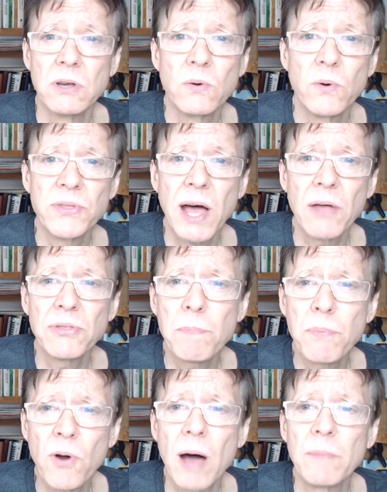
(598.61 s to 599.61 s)
without the
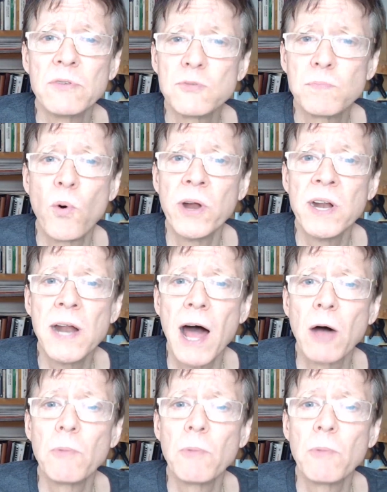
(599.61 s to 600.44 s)
problems pointed out